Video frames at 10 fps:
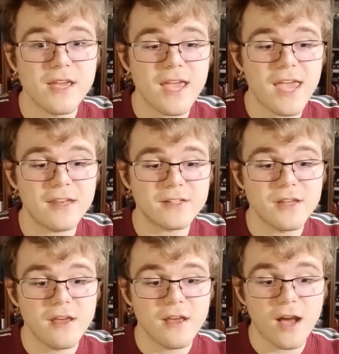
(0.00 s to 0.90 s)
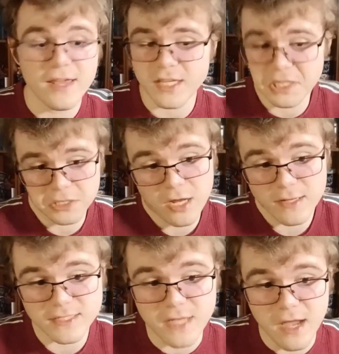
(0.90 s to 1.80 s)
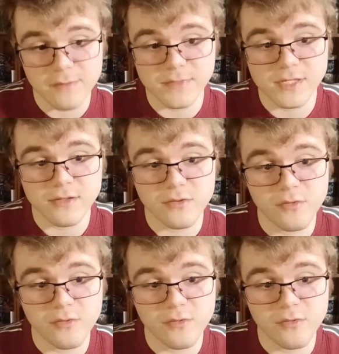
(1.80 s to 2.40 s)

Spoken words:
And I think a lot of the times,